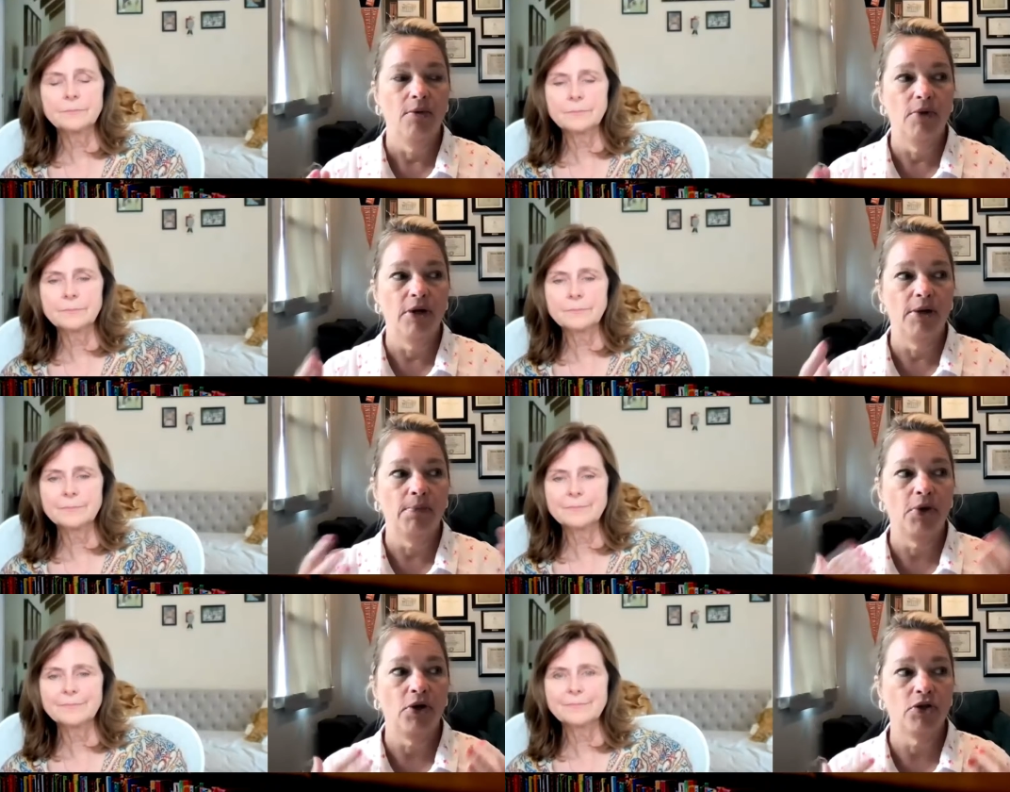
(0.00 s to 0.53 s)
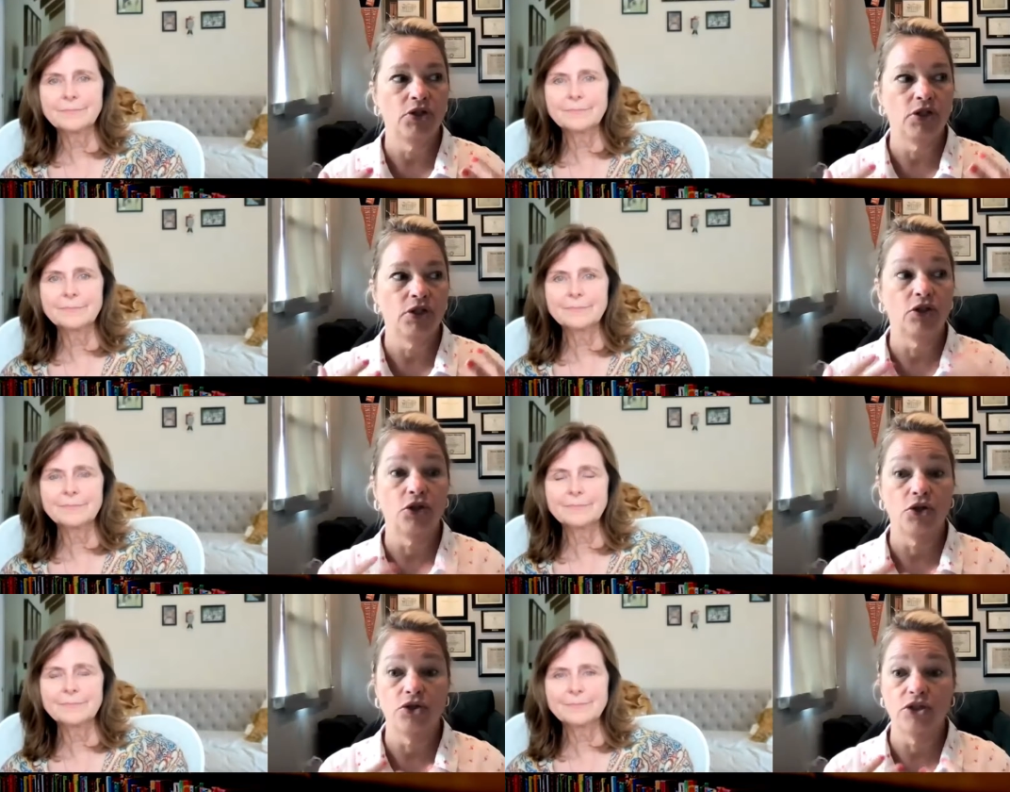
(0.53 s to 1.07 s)
Speaker 1: when a person
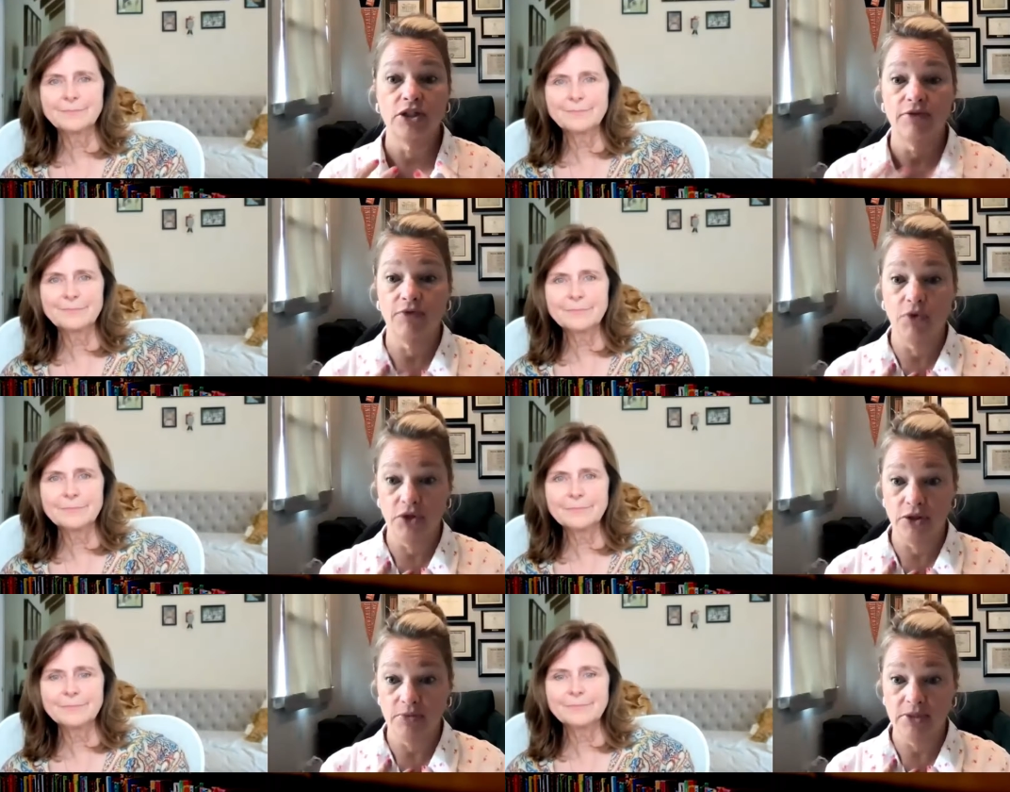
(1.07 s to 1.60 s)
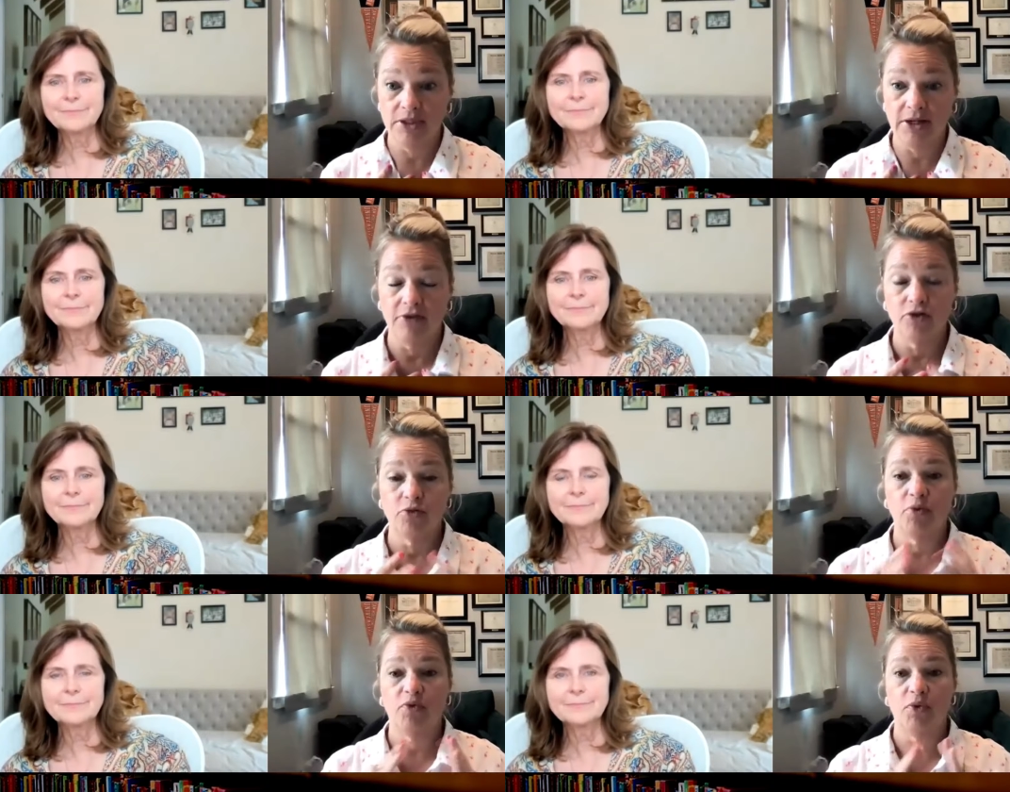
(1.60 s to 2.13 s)
learns it for
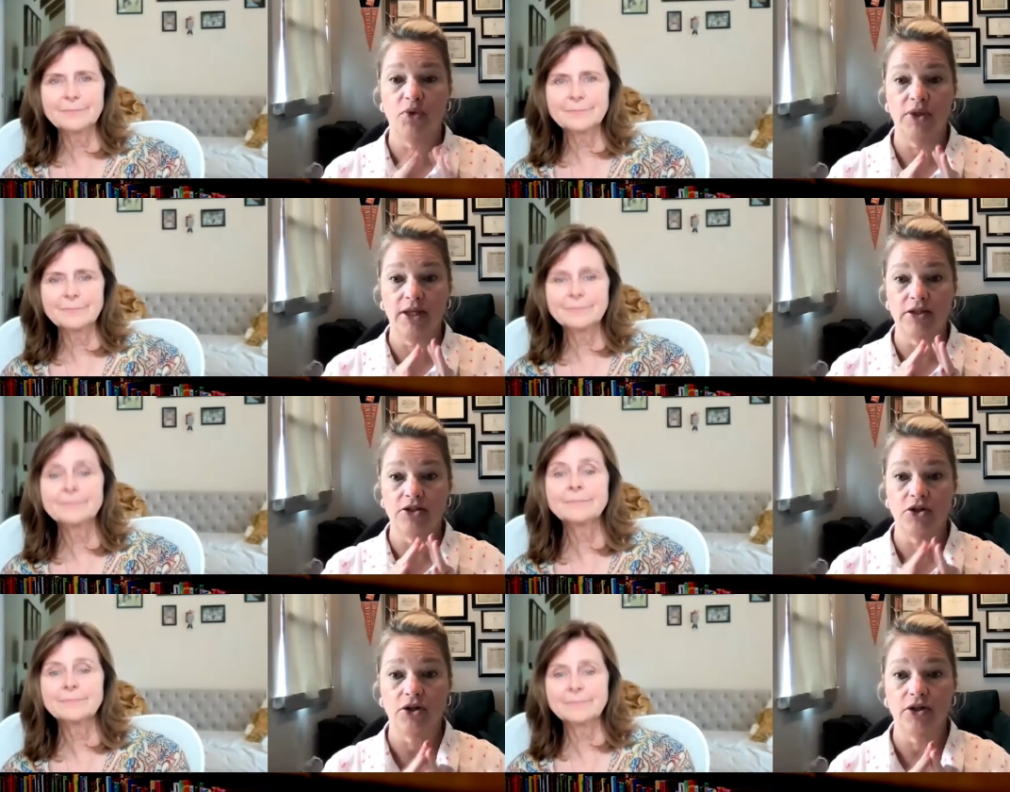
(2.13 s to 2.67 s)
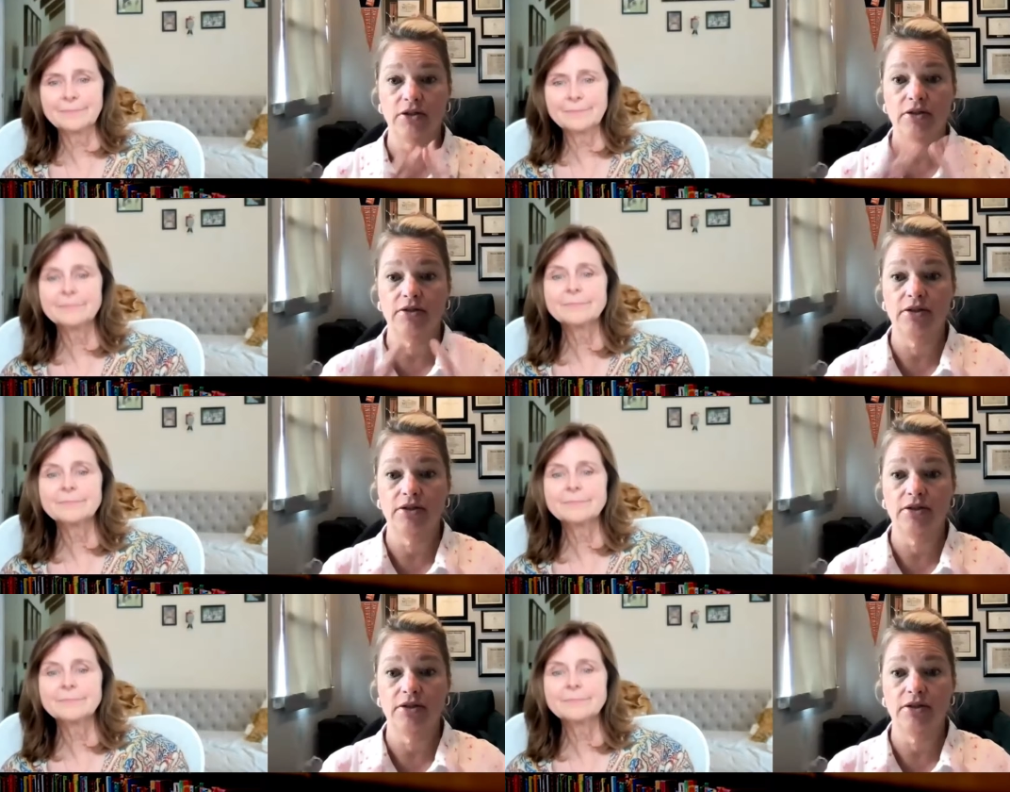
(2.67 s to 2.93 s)
themselves before they start mm-hmm.